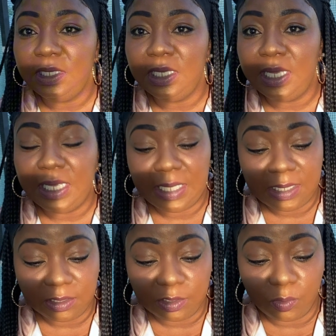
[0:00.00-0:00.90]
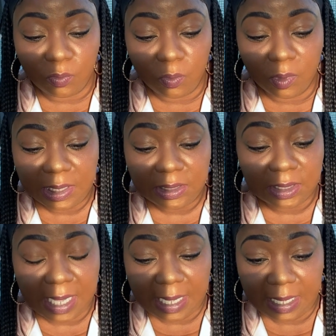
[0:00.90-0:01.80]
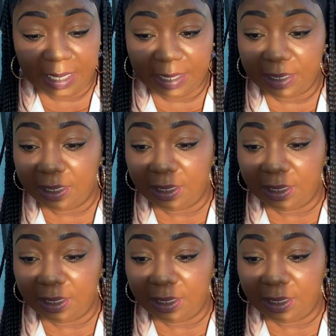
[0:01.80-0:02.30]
And once I